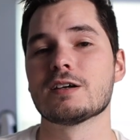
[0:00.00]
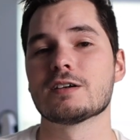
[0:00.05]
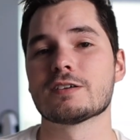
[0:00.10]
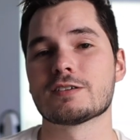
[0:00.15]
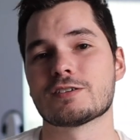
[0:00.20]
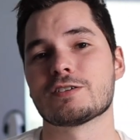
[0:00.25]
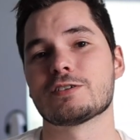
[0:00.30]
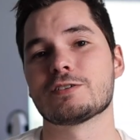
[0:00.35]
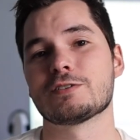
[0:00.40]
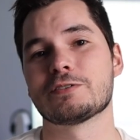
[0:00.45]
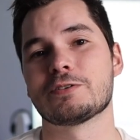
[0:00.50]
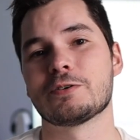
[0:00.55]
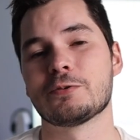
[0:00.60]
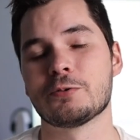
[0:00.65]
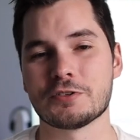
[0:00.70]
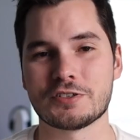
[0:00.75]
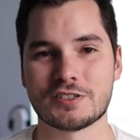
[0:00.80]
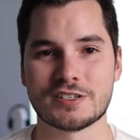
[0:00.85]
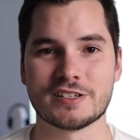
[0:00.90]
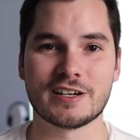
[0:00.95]
So
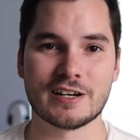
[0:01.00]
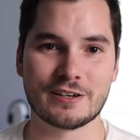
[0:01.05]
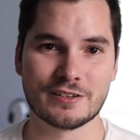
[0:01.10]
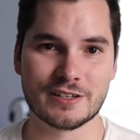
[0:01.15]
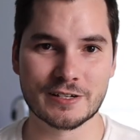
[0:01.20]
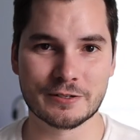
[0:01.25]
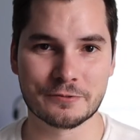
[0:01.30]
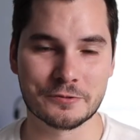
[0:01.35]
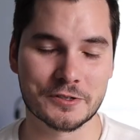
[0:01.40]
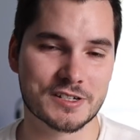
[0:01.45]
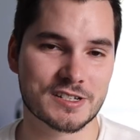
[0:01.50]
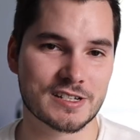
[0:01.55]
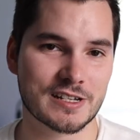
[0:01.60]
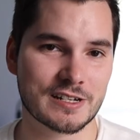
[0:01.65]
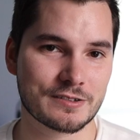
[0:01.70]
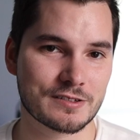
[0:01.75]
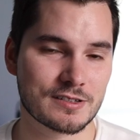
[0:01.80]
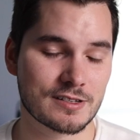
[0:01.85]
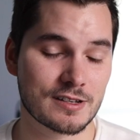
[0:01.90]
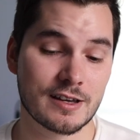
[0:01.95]
we'll see how that works
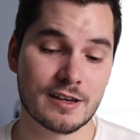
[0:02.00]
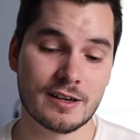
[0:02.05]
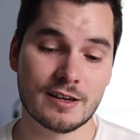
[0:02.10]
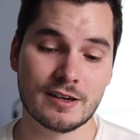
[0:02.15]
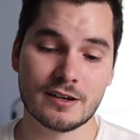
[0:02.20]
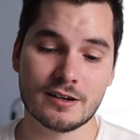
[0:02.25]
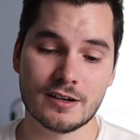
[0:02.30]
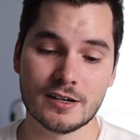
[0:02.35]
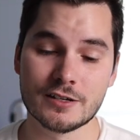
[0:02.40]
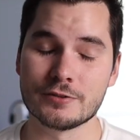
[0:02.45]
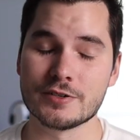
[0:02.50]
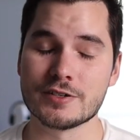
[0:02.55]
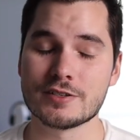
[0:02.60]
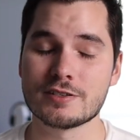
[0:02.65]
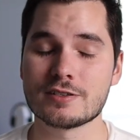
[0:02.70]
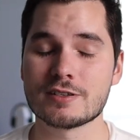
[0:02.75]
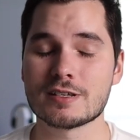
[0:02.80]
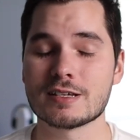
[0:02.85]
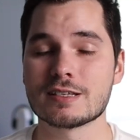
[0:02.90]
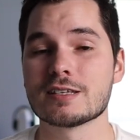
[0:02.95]
out.
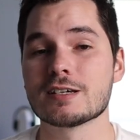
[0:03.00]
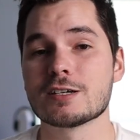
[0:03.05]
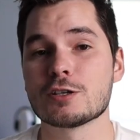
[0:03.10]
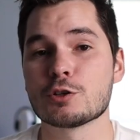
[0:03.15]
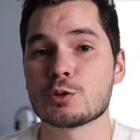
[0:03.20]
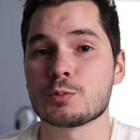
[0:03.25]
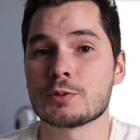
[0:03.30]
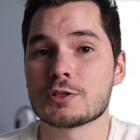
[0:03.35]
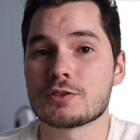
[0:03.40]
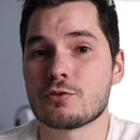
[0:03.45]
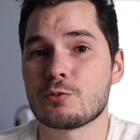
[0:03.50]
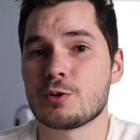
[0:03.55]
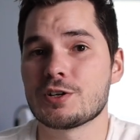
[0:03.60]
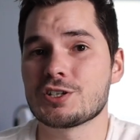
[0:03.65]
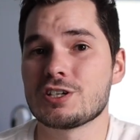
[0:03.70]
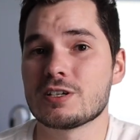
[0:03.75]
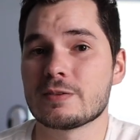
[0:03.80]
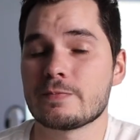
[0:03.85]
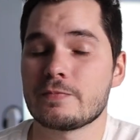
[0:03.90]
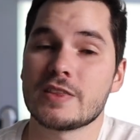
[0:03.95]
Anyways, thank you so much for
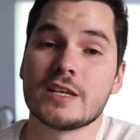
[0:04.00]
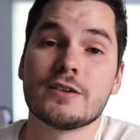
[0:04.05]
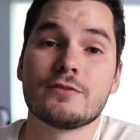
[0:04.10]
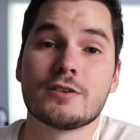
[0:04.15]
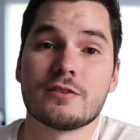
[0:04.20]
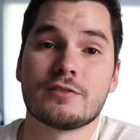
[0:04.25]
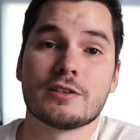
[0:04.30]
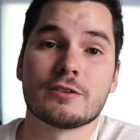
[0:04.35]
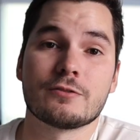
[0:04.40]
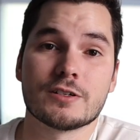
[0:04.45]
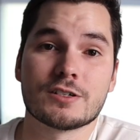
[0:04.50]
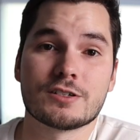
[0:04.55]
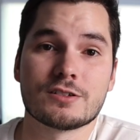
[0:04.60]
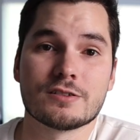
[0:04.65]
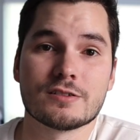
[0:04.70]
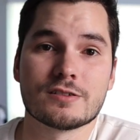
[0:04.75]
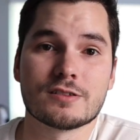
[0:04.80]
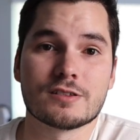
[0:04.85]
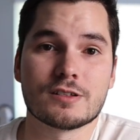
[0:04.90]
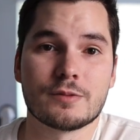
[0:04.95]
watching. If you have any
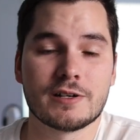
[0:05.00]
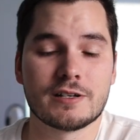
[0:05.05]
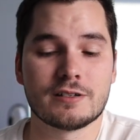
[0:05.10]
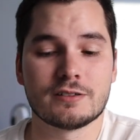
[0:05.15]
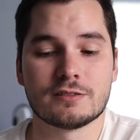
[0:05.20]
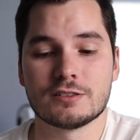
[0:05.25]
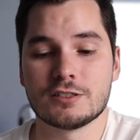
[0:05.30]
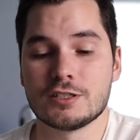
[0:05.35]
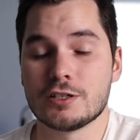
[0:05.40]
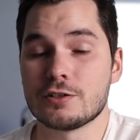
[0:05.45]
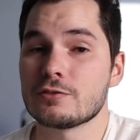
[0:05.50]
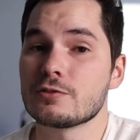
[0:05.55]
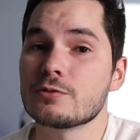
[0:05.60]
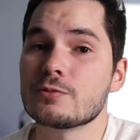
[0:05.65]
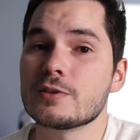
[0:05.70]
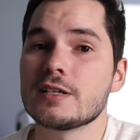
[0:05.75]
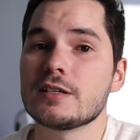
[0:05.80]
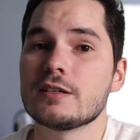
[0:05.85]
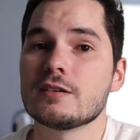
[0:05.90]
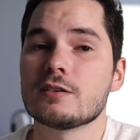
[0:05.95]
questions about year
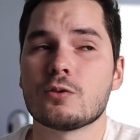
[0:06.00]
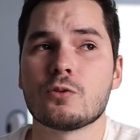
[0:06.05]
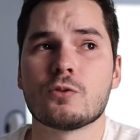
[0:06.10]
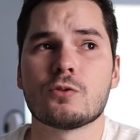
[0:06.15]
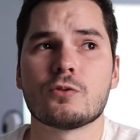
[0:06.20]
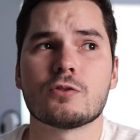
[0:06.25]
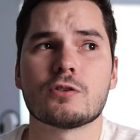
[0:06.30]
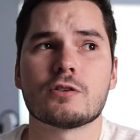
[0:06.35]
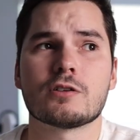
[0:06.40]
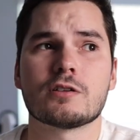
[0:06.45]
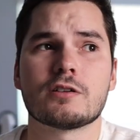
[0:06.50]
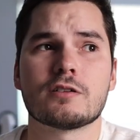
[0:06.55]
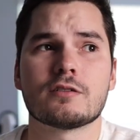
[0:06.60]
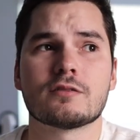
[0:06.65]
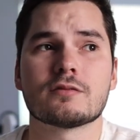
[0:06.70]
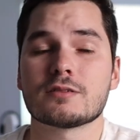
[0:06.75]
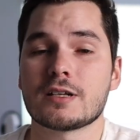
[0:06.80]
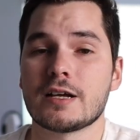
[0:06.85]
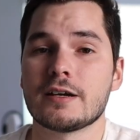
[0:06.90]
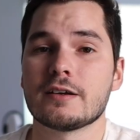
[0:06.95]
3
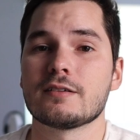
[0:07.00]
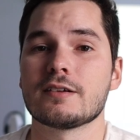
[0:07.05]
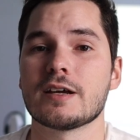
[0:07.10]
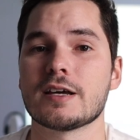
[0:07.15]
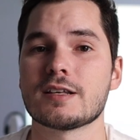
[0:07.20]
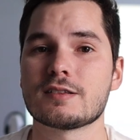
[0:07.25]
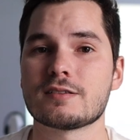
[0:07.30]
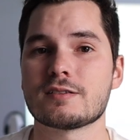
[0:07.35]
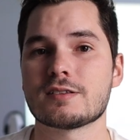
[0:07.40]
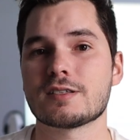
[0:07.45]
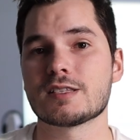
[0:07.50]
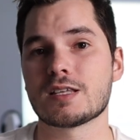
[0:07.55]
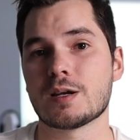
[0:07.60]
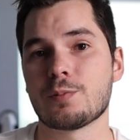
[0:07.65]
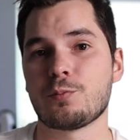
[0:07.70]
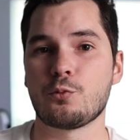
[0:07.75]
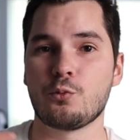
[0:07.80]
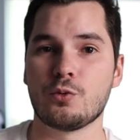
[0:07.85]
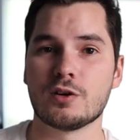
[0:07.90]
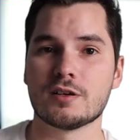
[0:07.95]
or I guess
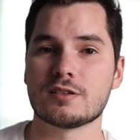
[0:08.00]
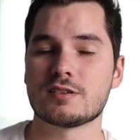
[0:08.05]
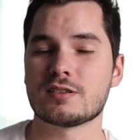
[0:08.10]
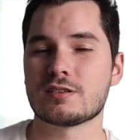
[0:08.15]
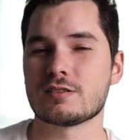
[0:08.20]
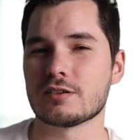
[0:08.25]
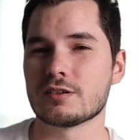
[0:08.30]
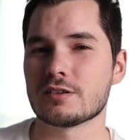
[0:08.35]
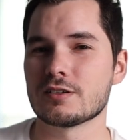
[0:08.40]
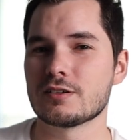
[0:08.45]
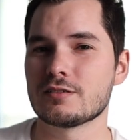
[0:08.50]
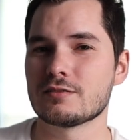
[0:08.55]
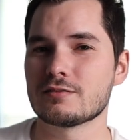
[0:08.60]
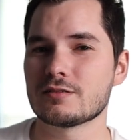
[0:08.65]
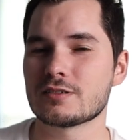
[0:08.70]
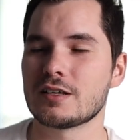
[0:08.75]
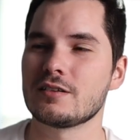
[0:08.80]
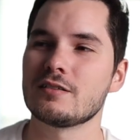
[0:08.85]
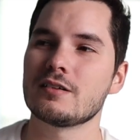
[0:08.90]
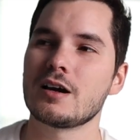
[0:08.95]
step 1
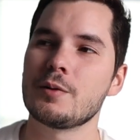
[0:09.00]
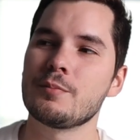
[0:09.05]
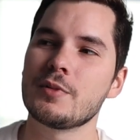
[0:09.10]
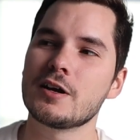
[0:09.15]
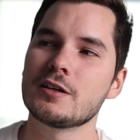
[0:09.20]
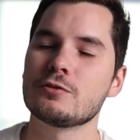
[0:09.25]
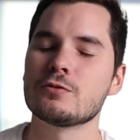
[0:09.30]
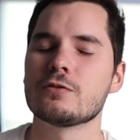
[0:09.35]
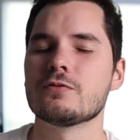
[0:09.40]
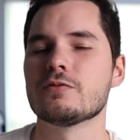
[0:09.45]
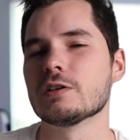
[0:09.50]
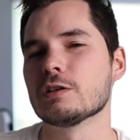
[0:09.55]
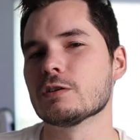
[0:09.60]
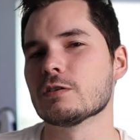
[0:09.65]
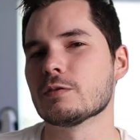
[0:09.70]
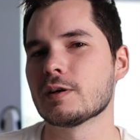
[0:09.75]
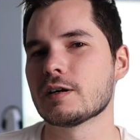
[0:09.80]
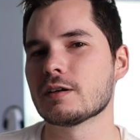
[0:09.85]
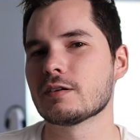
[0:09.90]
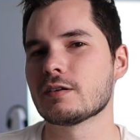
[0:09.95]
studying, I might do a
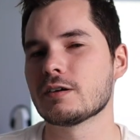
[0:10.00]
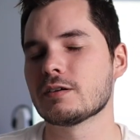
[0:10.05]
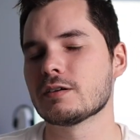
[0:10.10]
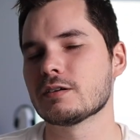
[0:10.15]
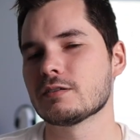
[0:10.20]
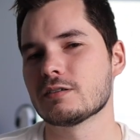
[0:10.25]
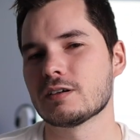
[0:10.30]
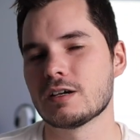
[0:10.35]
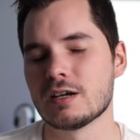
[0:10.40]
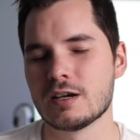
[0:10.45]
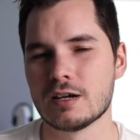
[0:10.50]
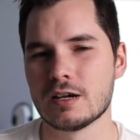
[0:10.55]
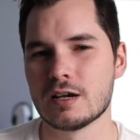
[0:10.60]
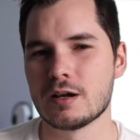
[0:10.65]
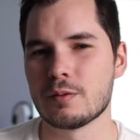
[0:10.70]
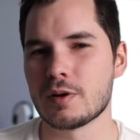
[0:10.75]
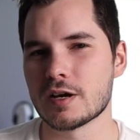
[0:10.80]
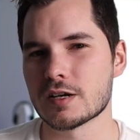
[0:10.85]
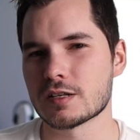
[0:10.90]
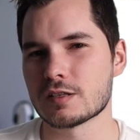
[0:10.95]
video about on
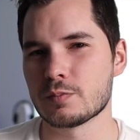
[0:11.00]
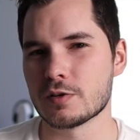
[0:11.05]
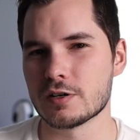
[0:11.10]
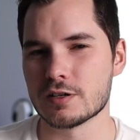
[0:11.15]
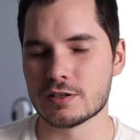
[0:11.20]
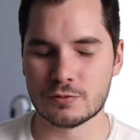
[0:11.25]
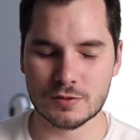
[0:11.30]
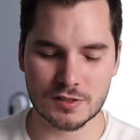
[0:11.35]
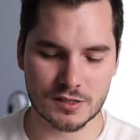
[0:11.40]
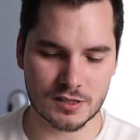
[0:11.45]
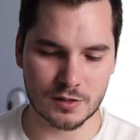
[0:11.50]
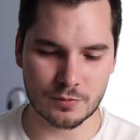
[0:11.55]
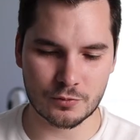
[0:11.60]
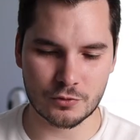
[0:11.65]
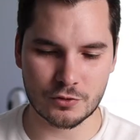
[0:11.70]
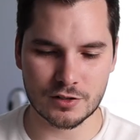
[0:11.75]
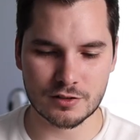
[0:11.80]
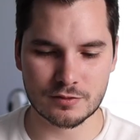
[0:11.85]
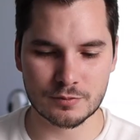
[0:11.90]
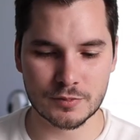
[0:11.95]
my experience with step
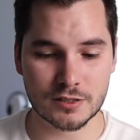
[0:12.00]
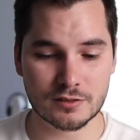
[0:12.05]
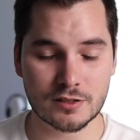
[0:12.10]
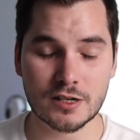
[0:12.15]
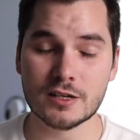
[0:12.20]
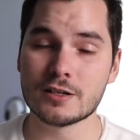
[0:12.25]
1, but